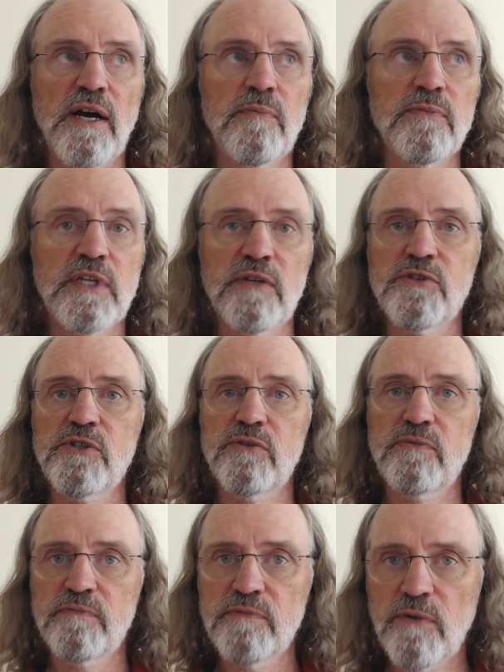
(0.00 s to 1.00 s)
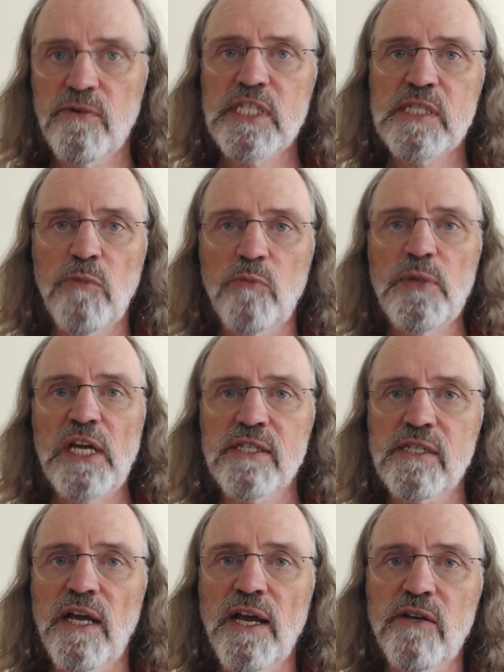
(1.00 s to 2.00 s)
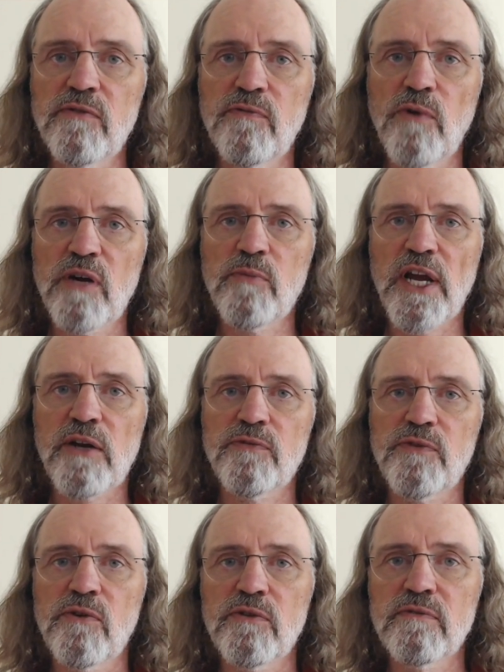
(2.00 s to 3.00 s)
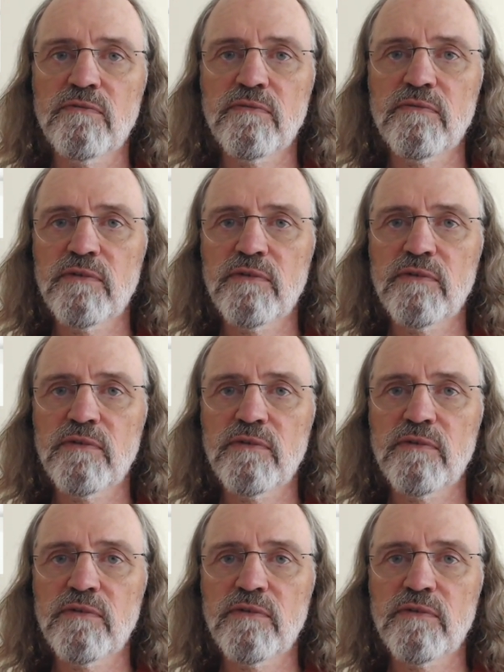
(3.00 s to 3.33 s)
Gives you a reasonable baseline of what a microphone,